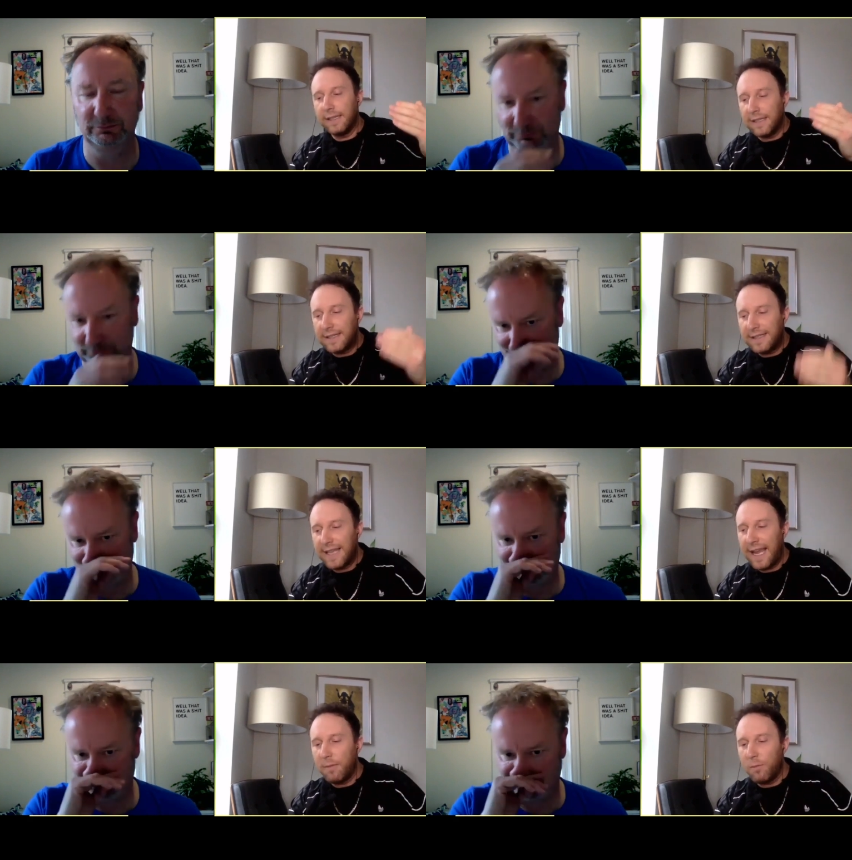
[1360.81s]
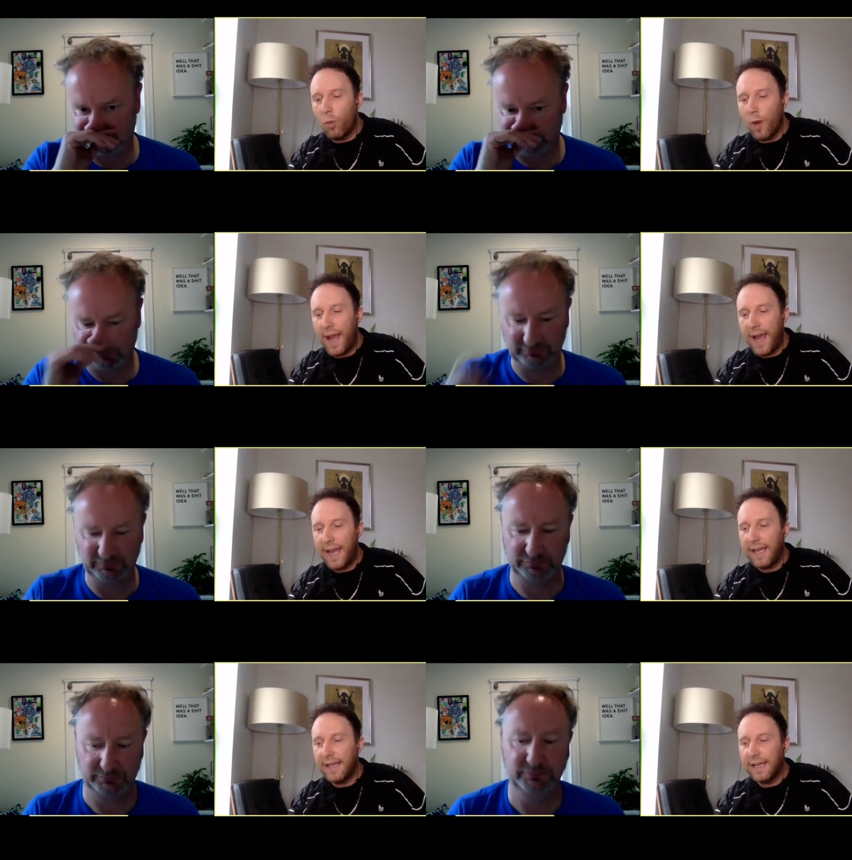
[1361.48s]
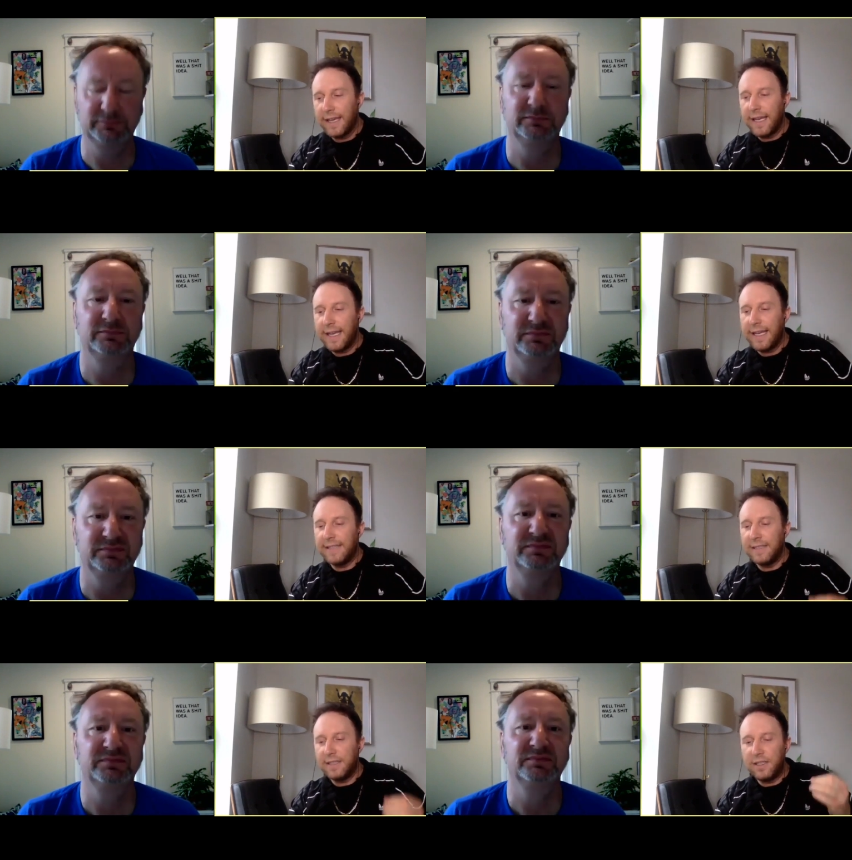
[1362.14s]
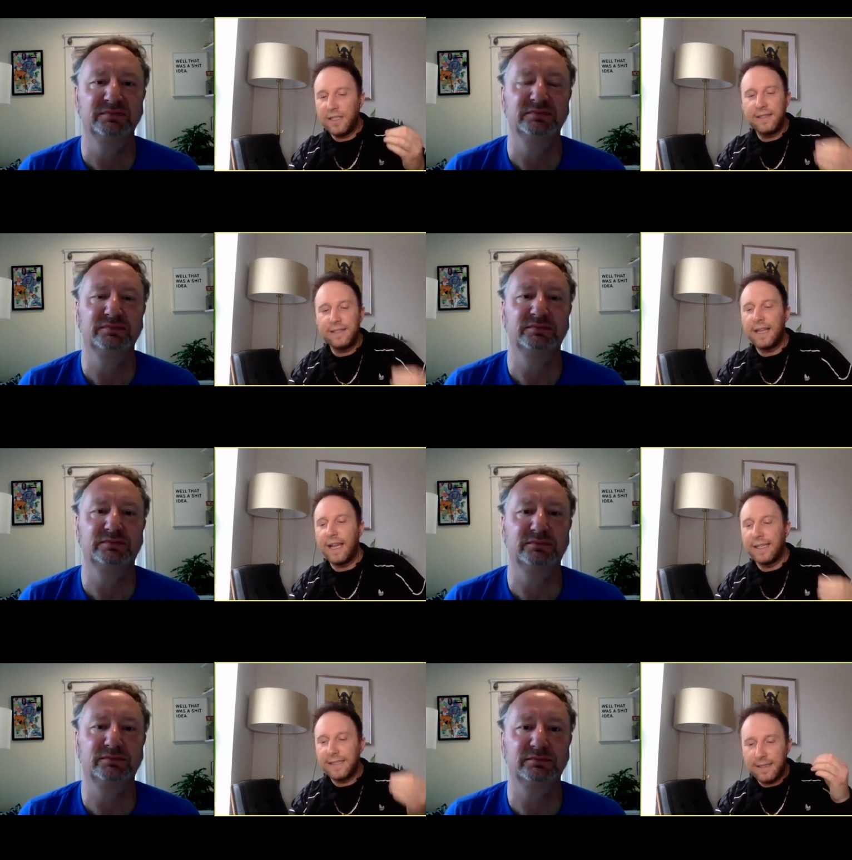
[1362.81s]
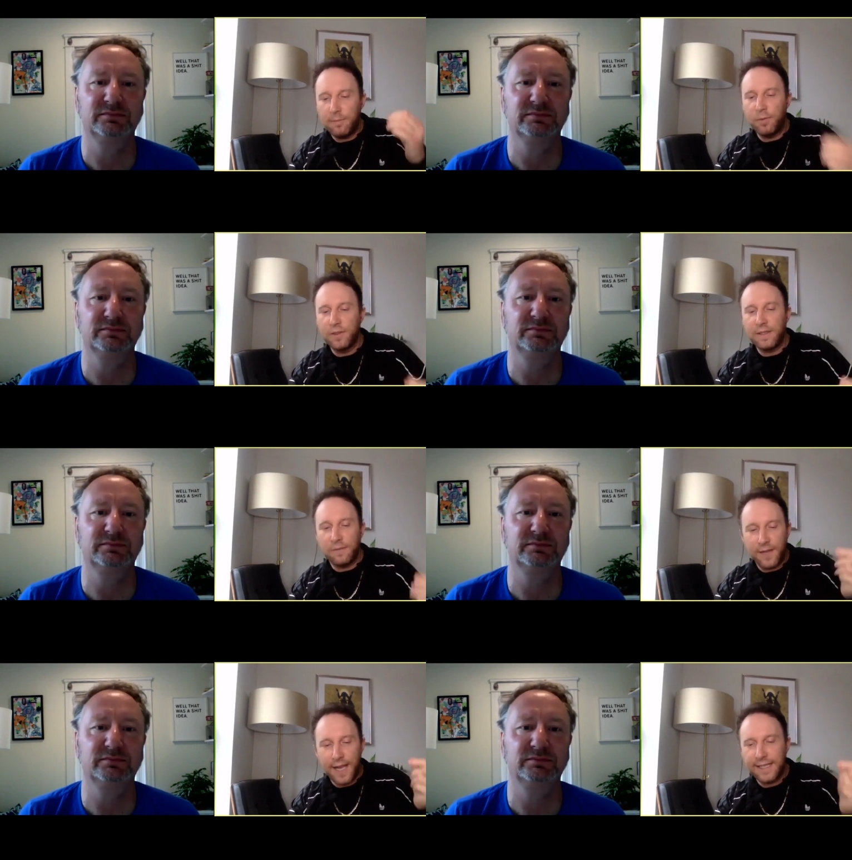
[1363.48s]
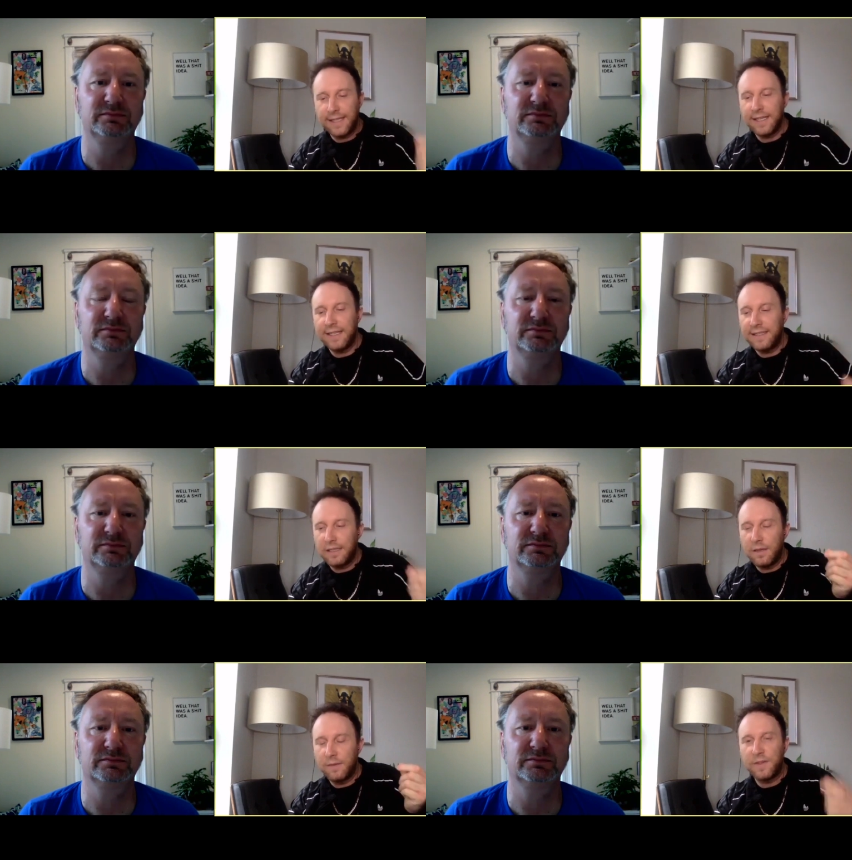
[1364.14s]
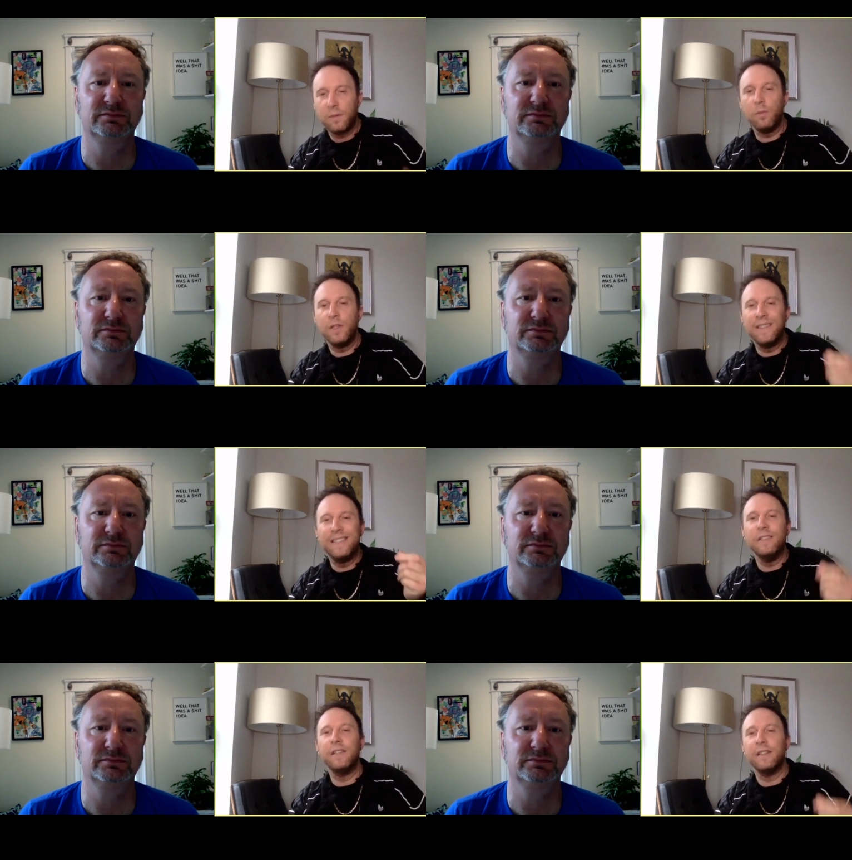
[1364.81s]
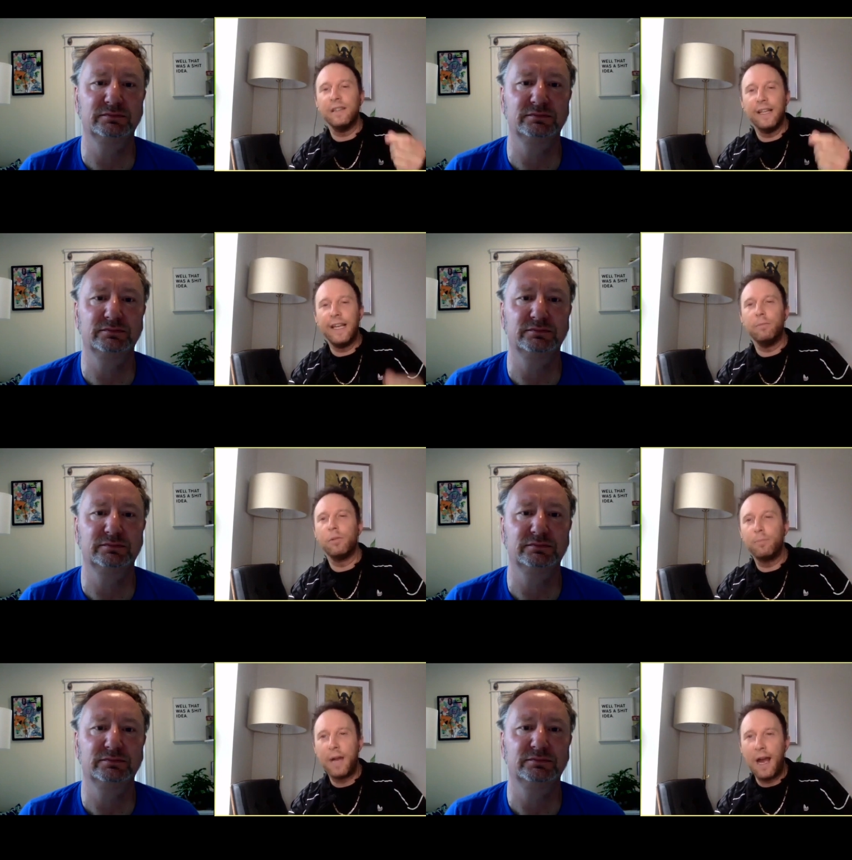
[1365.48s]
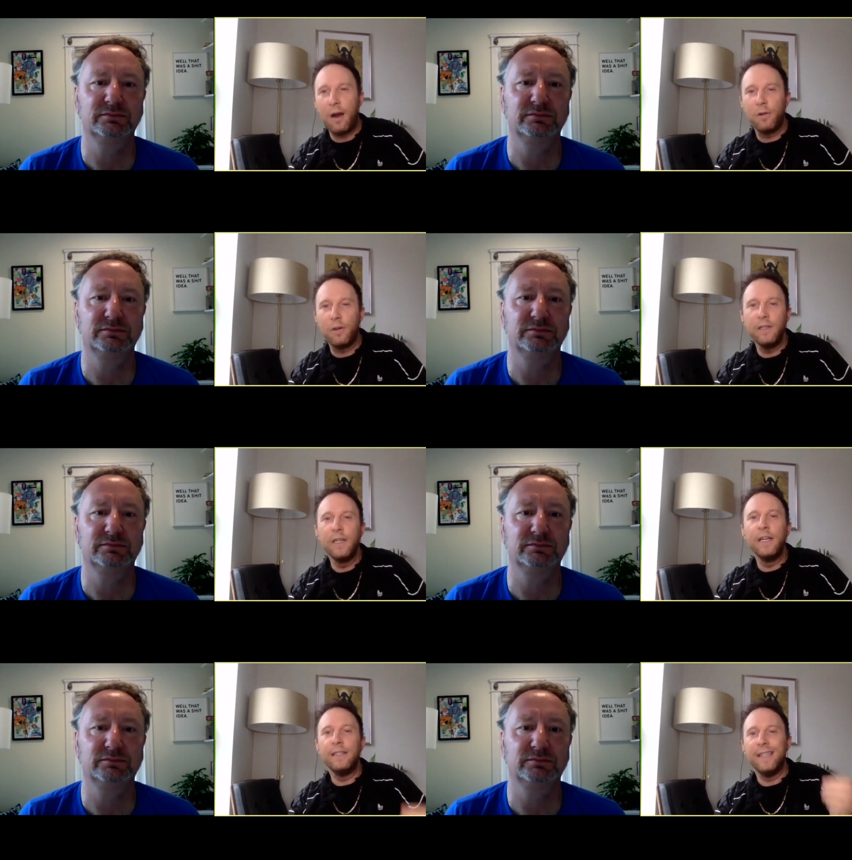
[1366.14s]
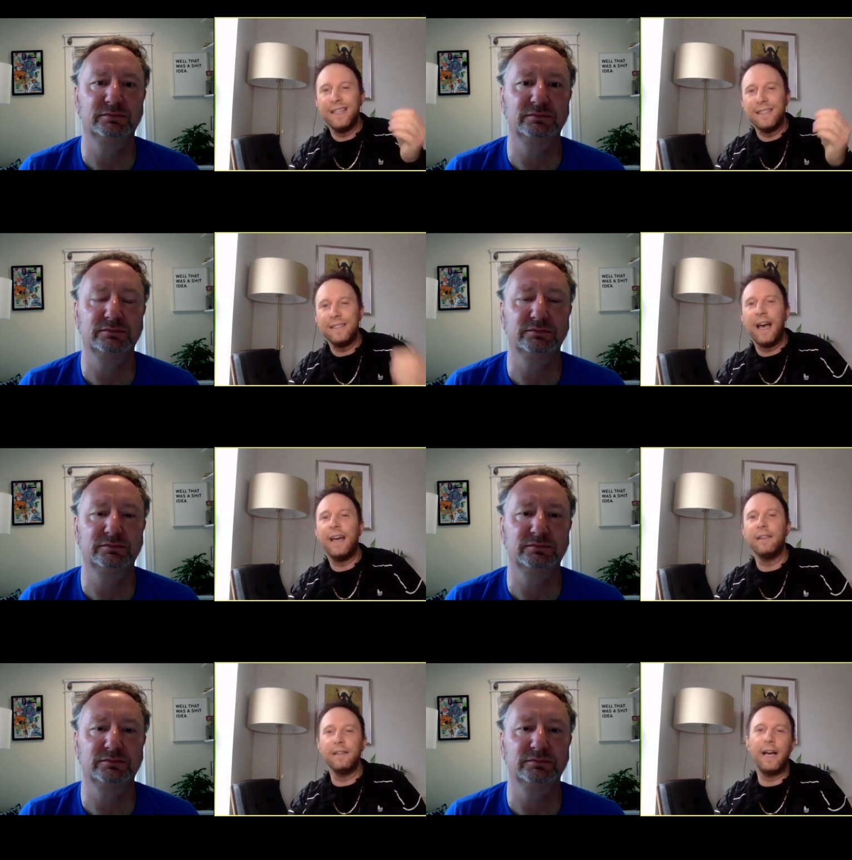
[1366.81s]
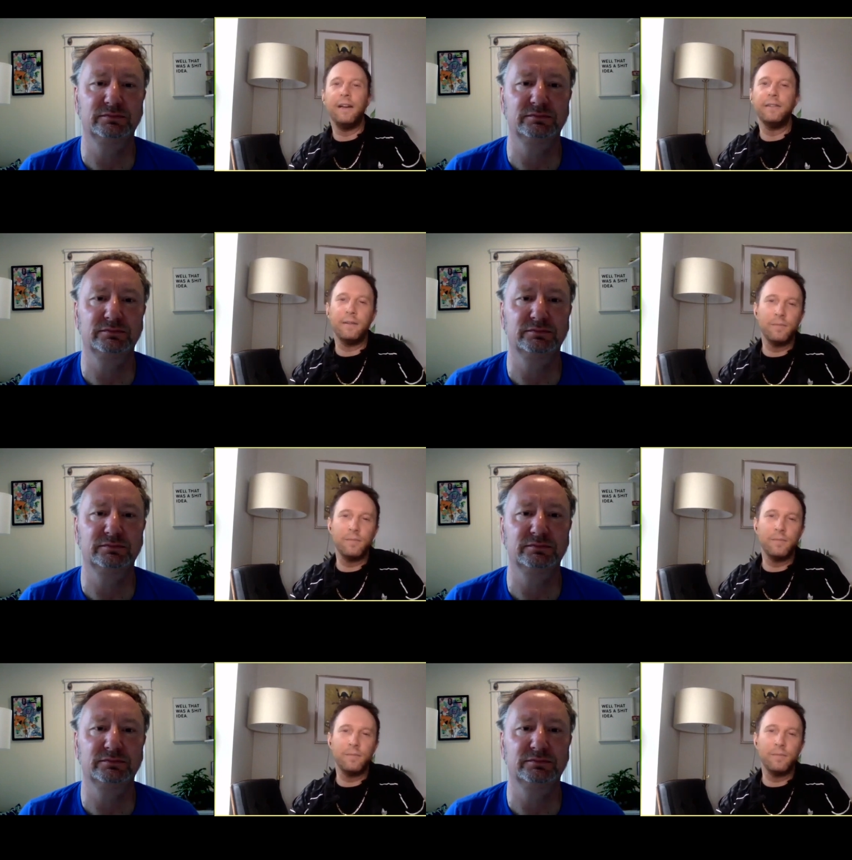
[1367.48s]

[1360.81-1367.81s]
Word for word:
Speaker 1: in the same way is it just as simple as the fact that they still have some resilient labor power that has not allowed them